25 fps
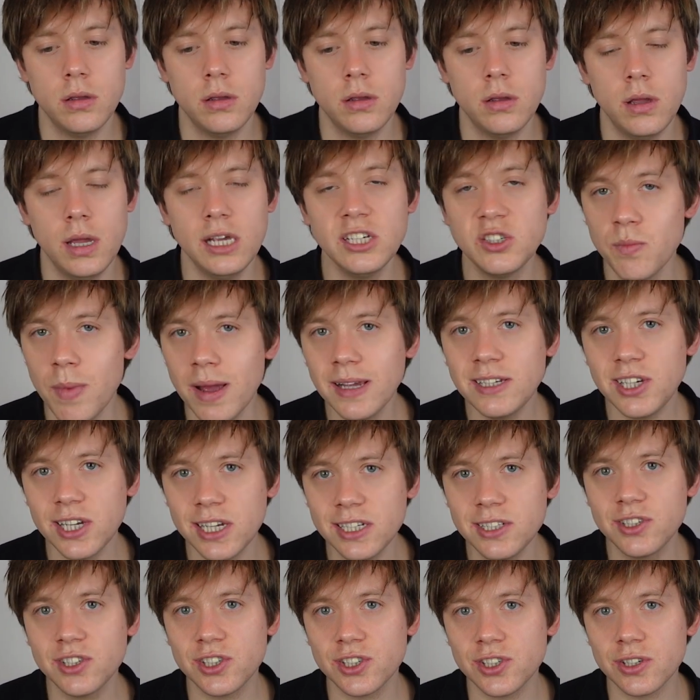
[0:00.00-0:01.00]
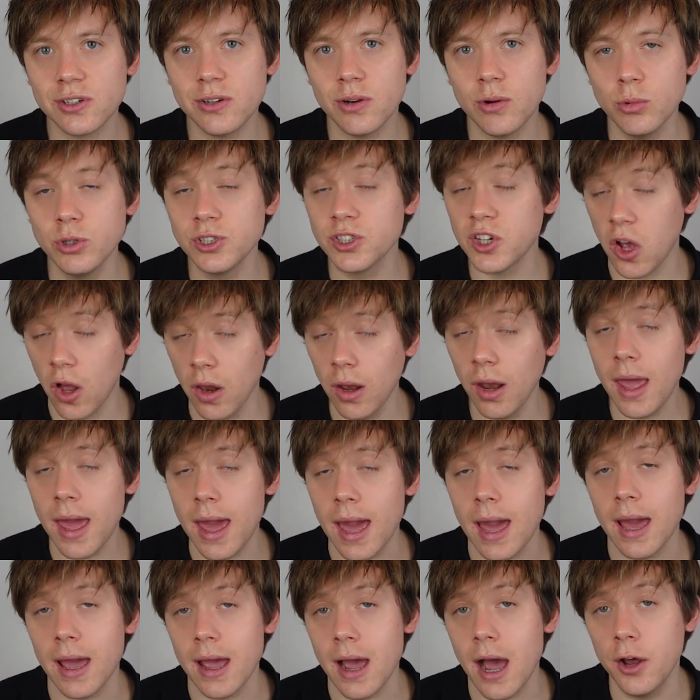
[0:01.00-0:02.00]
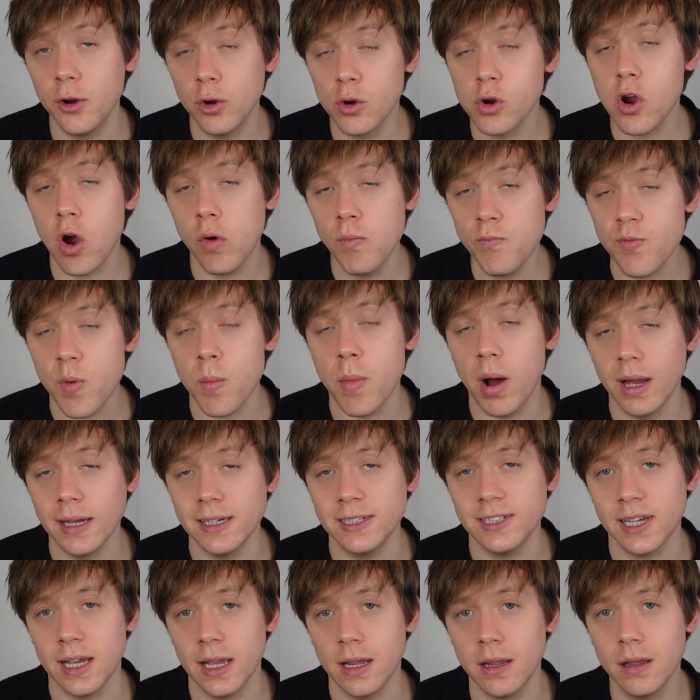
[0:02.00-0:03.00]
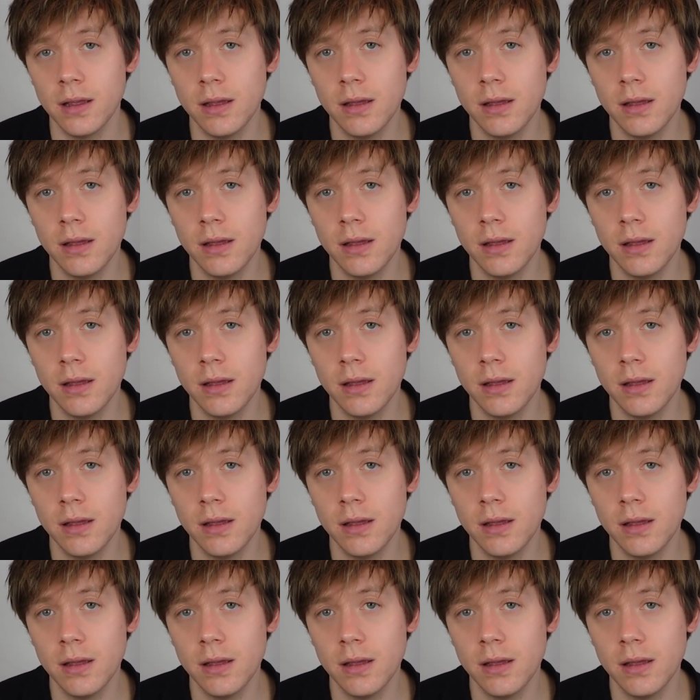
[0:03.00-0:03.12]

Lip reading: His message was clear and uncompromising.